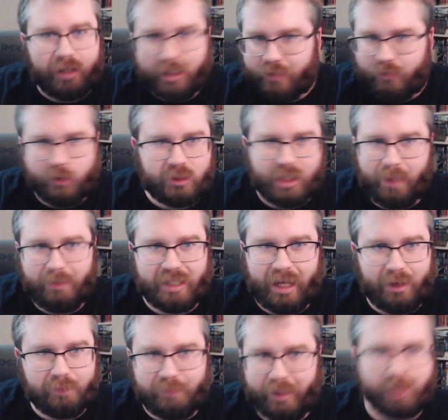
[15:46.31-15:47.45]
Like, the first time he's
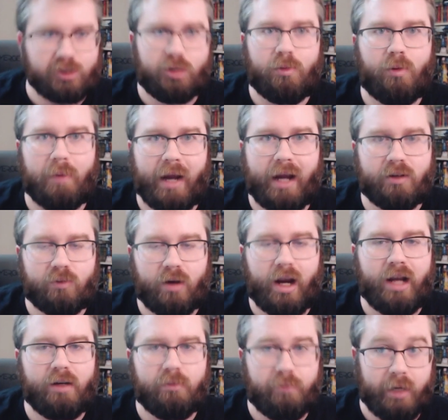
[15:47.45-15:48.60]
out being Superman,
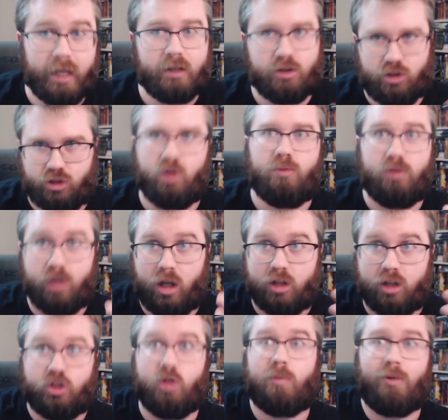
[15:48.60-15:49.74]
right? Being the
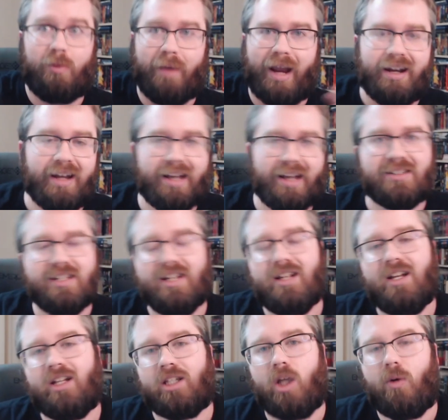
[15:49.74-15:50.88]
Superman, as
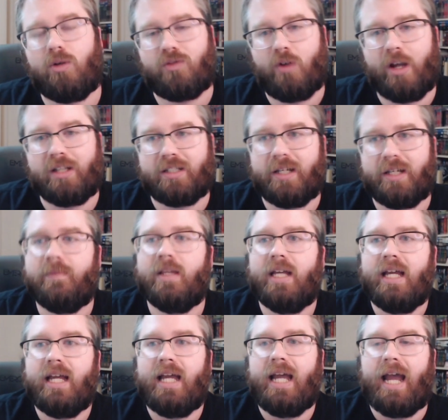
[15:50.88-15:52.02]
Lois phrased it,
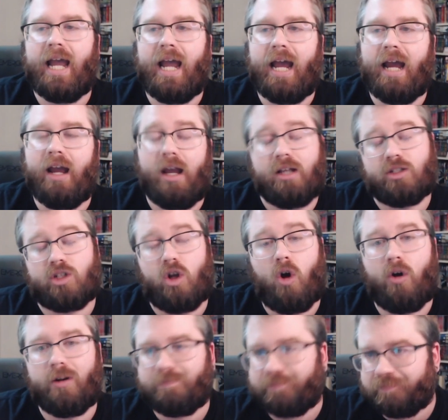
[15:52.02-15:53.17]
as
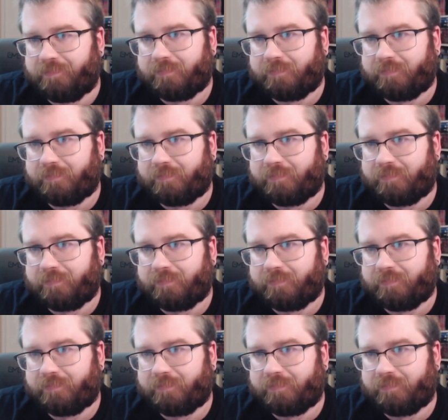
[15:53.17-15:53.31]
called him.